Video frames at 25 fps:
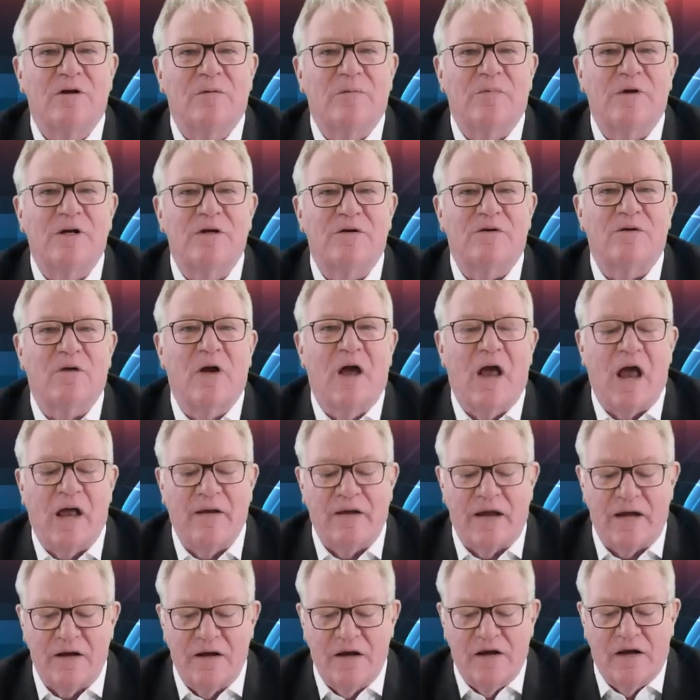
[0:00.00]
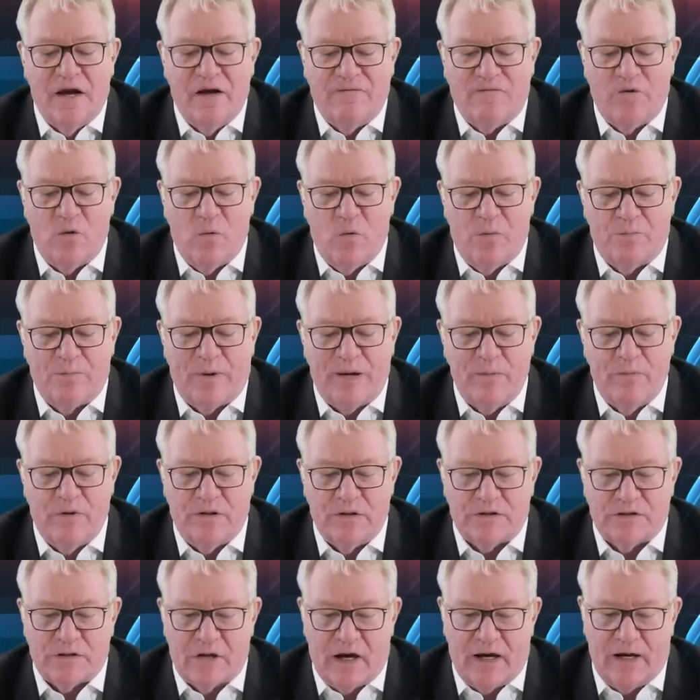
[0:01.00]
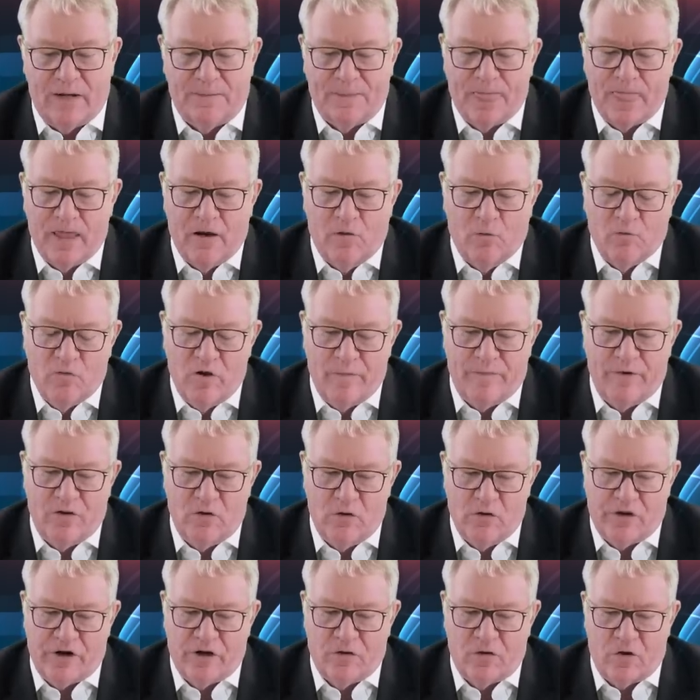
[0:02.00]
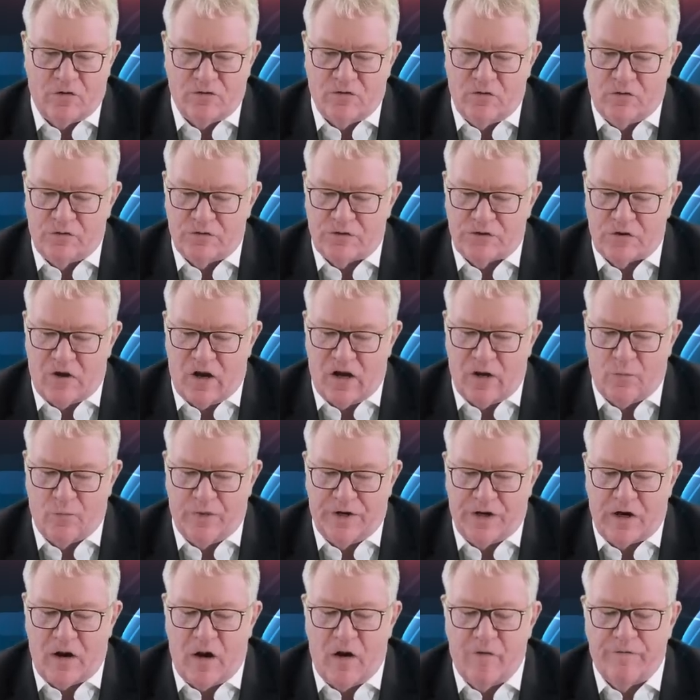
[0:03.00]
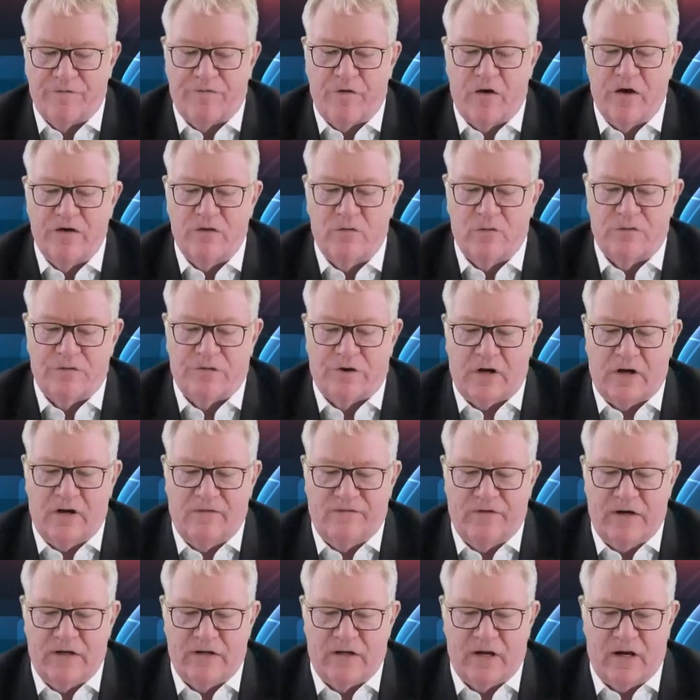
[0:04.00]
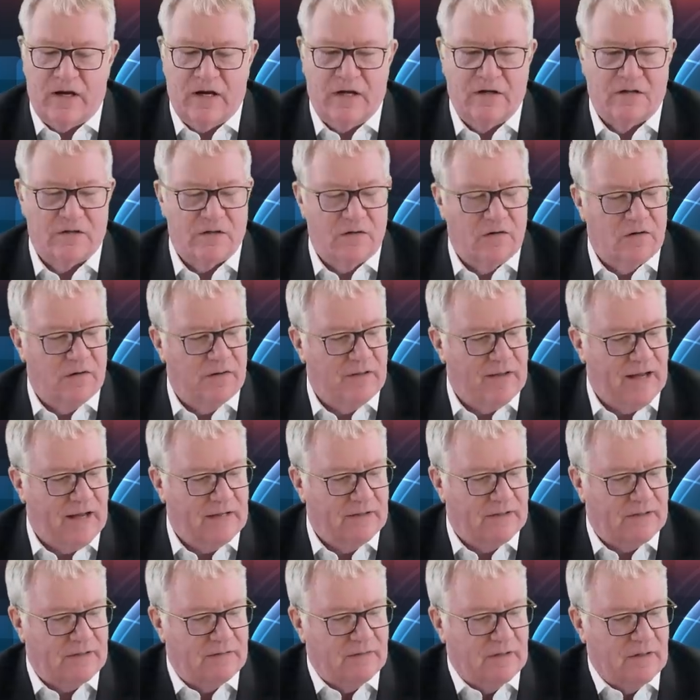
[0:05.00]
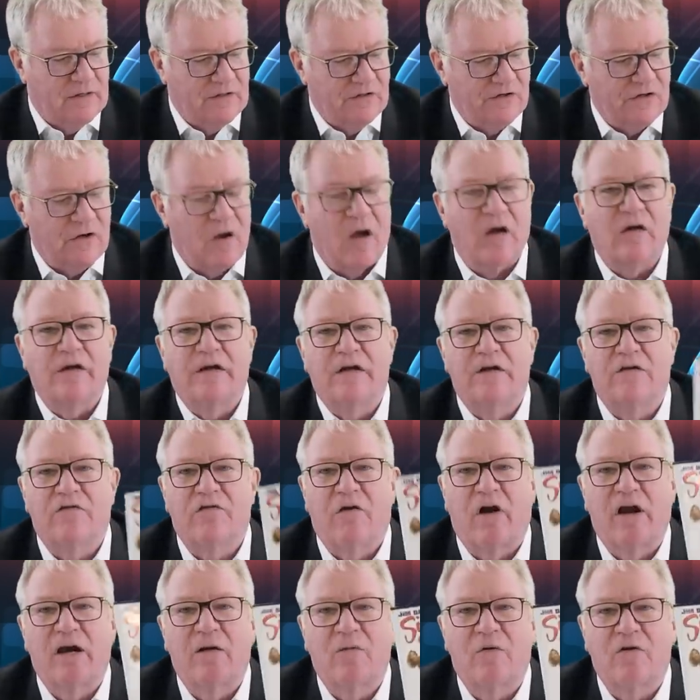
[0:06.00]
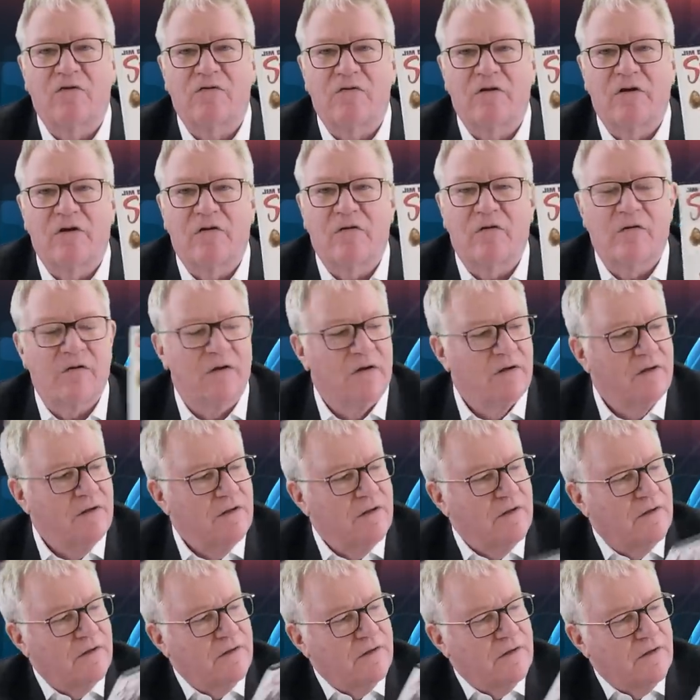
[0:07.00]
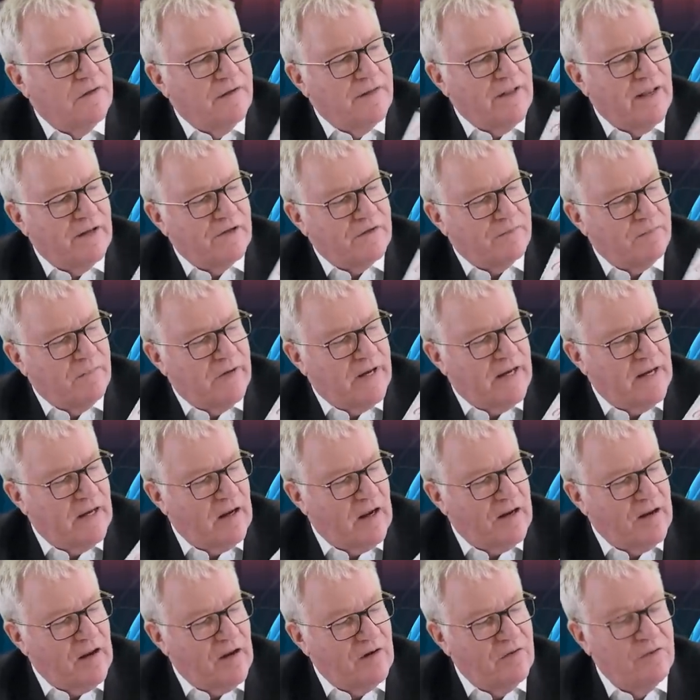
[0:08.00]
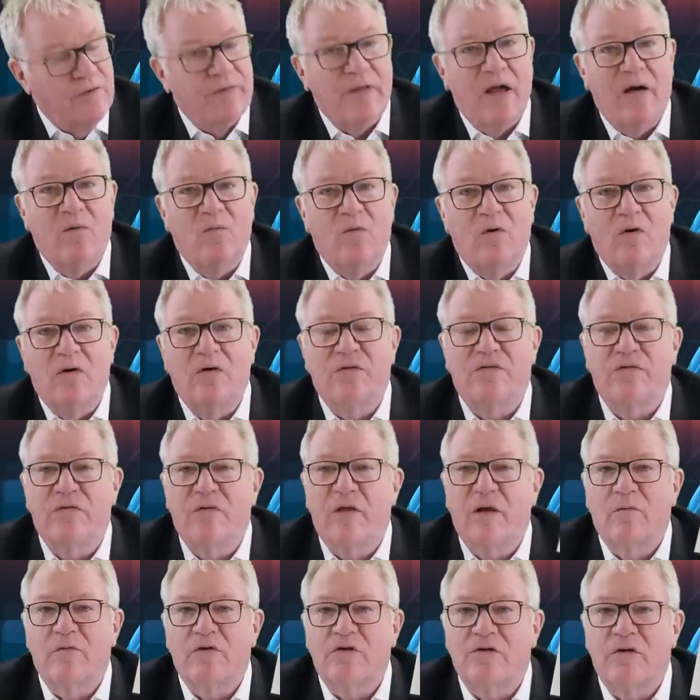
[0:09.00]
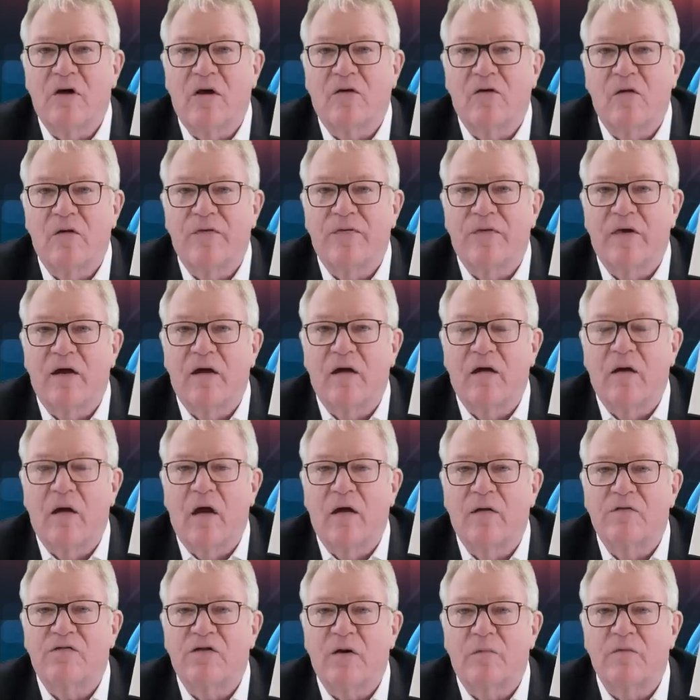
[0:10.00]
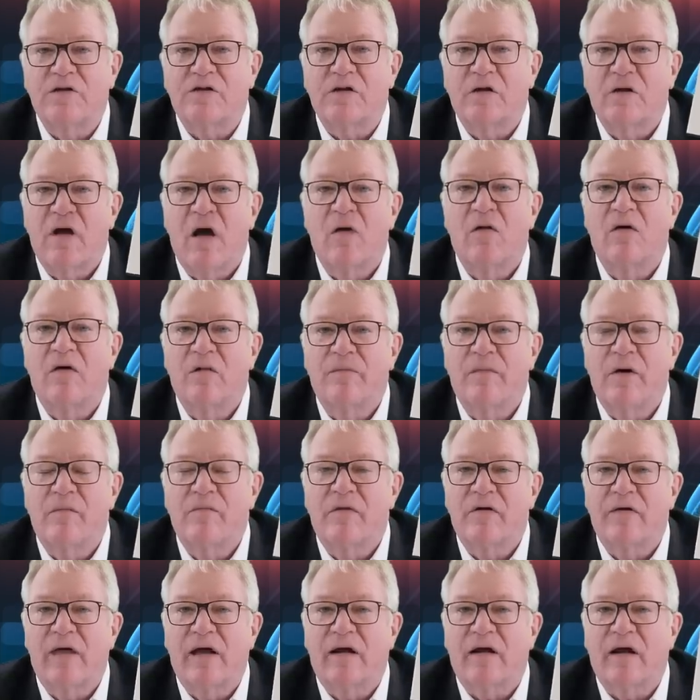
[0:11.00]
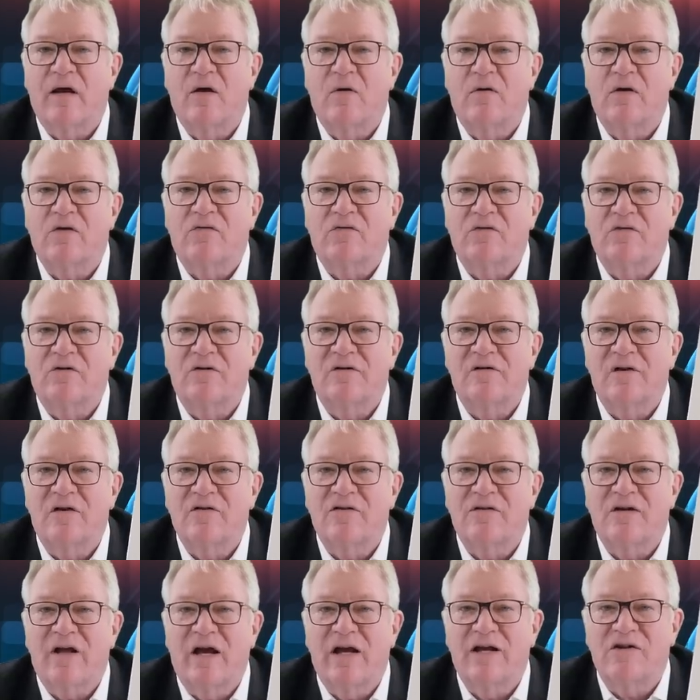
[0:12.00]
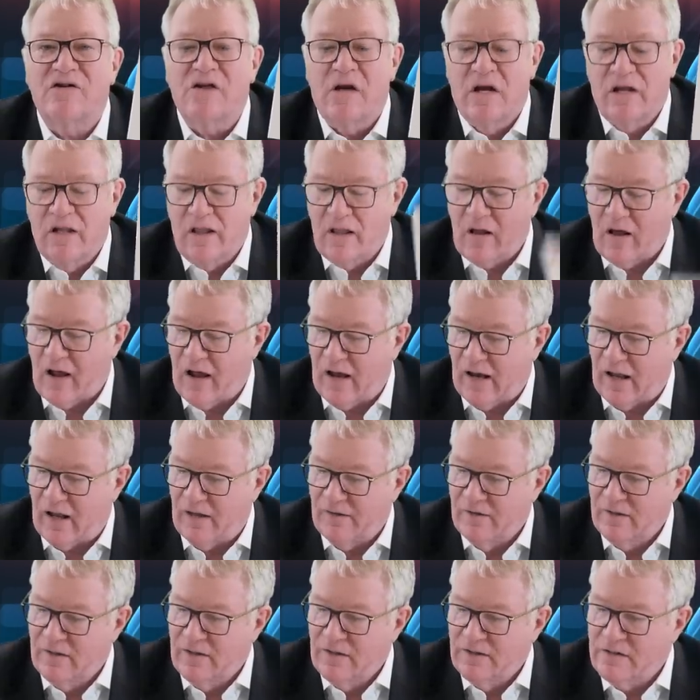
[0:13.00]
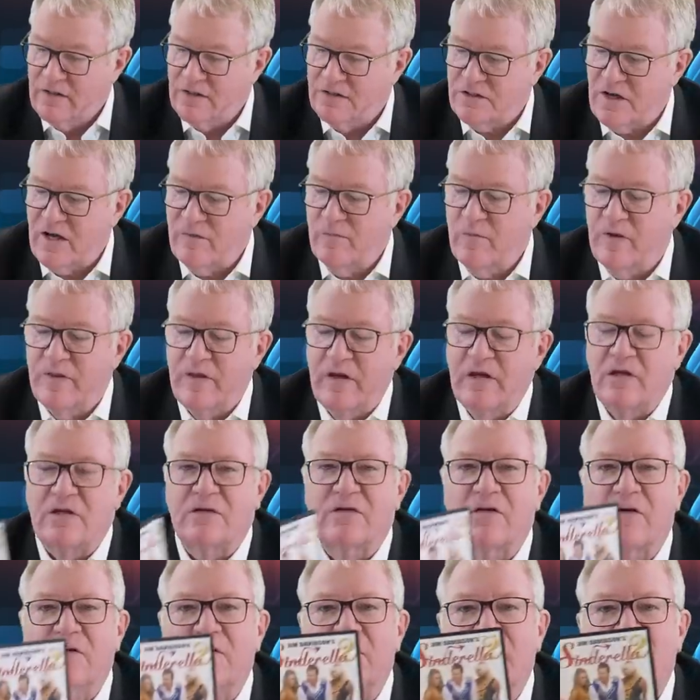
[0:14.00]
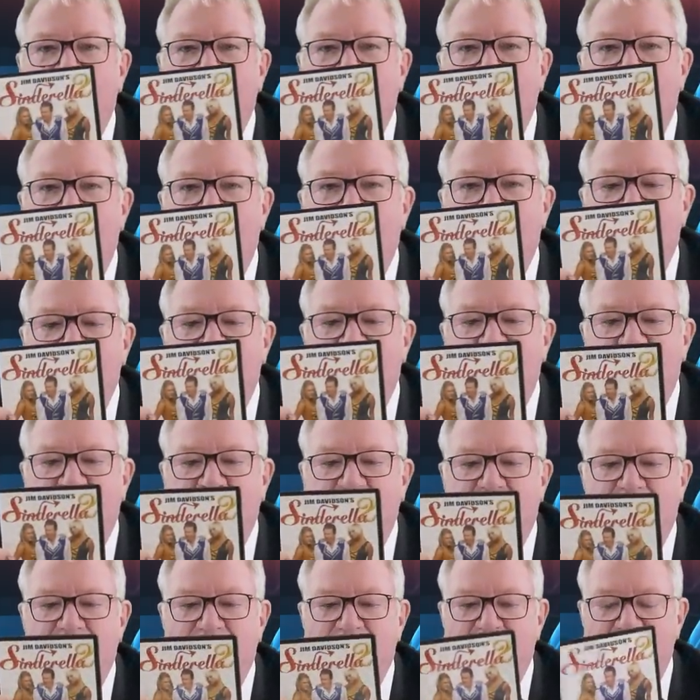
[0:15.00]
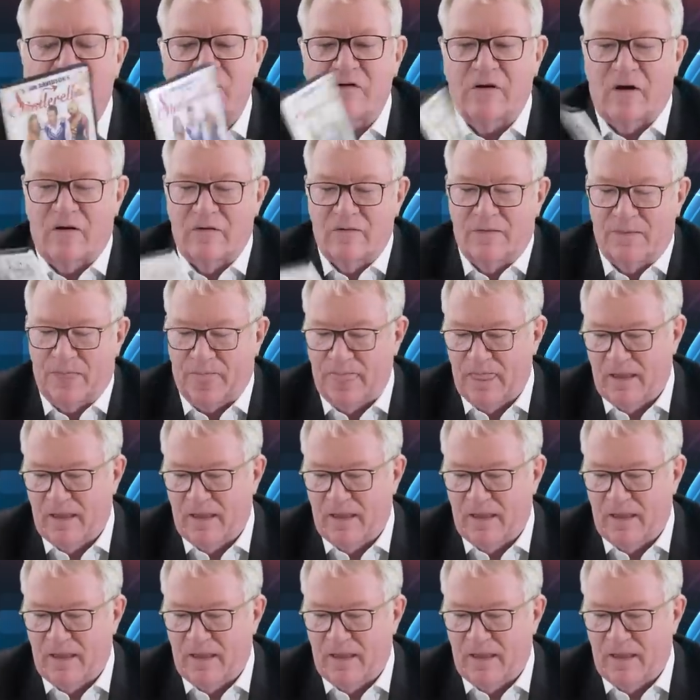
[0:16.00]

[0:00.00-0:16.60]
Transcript: And then if you, people are saying, we've been looking on your site and we can't find your DVDs. Look, that's Charlie Drake, wasn't he good? That's me. I don't know who that was. It was stuck on there. And someone said, oh, I remember that girl. I saw her on stage. Liar. It's the same with these two. These two weren't in the show.